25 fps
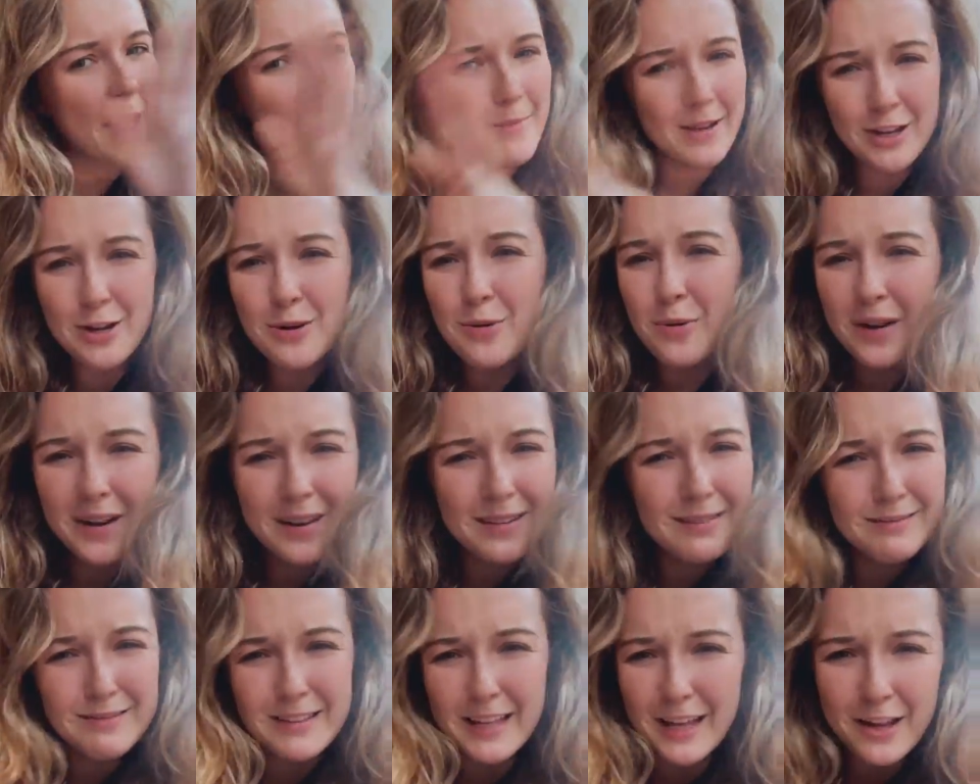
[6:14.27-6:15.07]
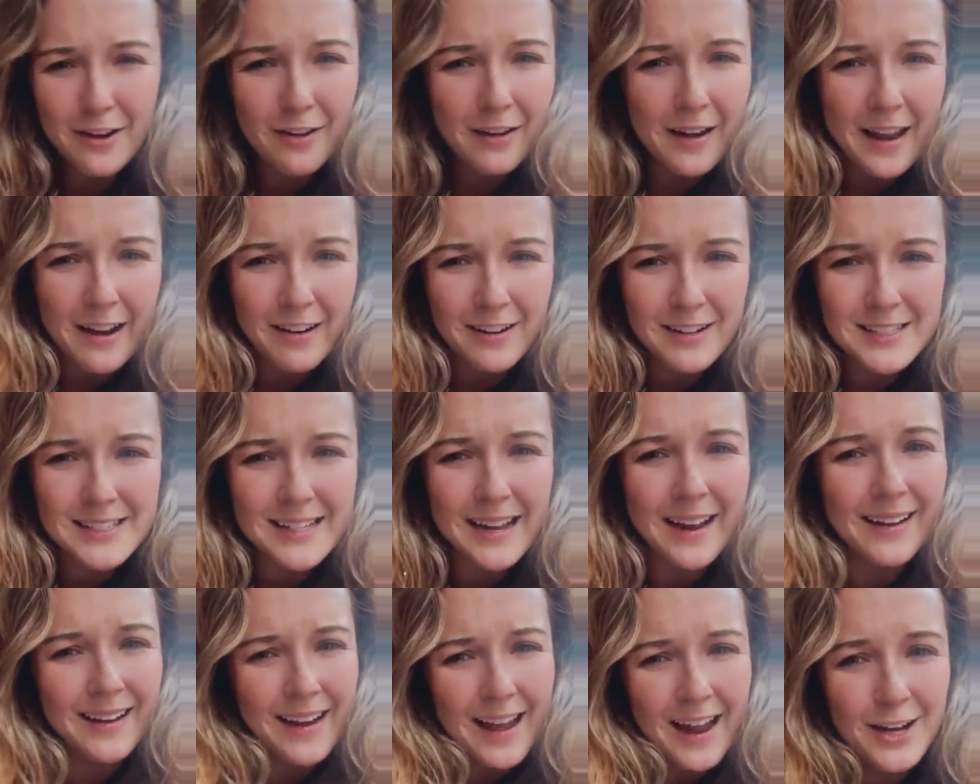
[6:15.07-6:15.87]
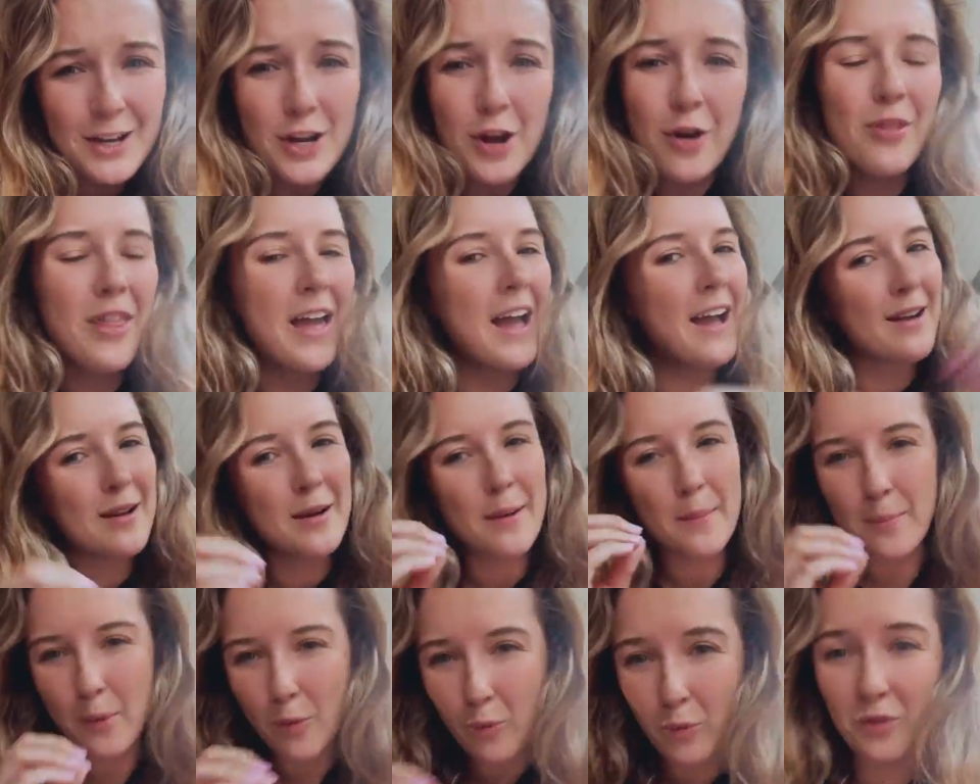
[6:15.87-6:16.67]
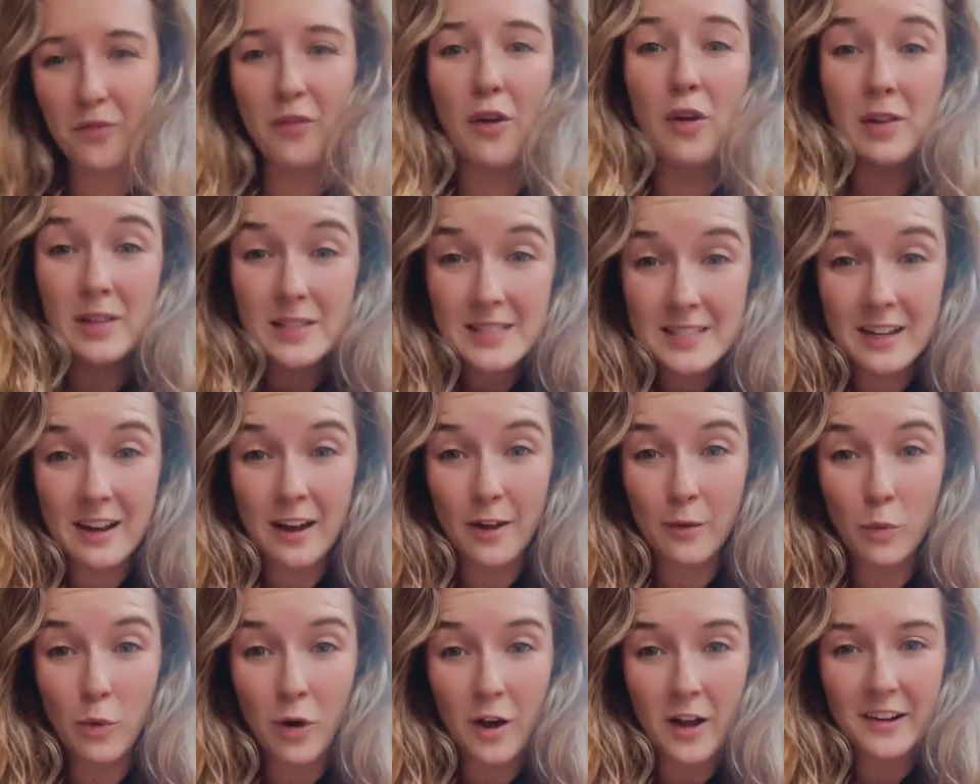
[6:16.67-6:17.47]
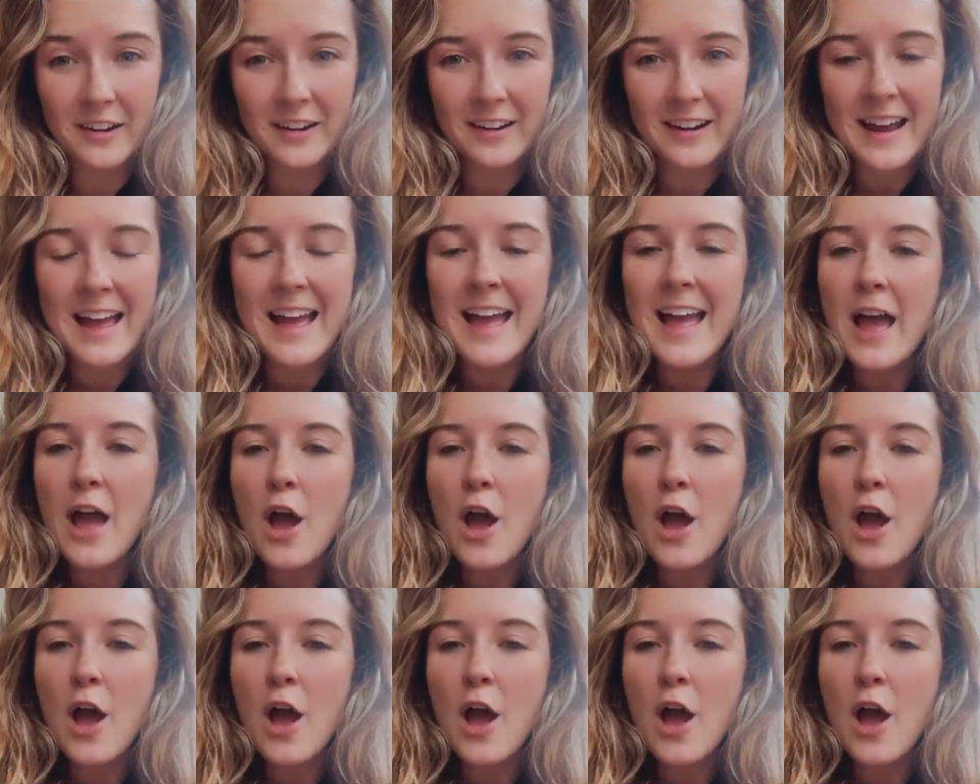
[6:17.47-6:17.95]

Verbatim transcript: I'm ignoring that you're an air sign. I know that, but we're focusing on water.